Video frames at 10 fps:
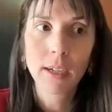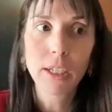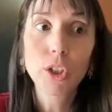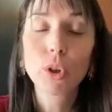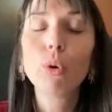
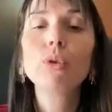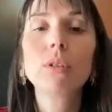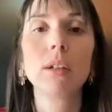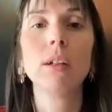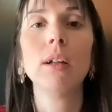in
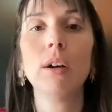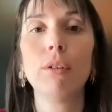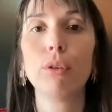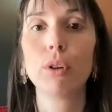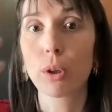total
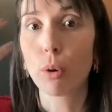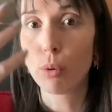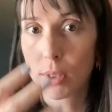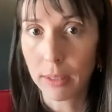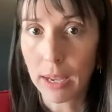for the
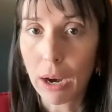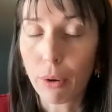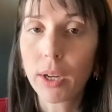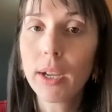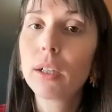coastal
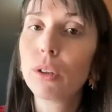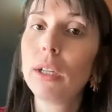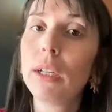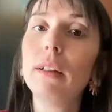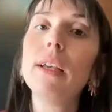area,
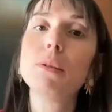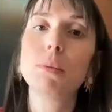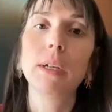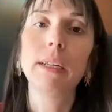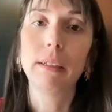including
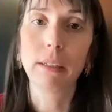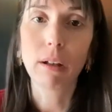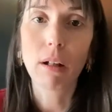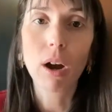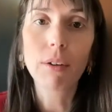Lisbon and in the
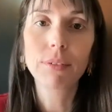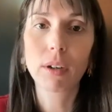Algarve.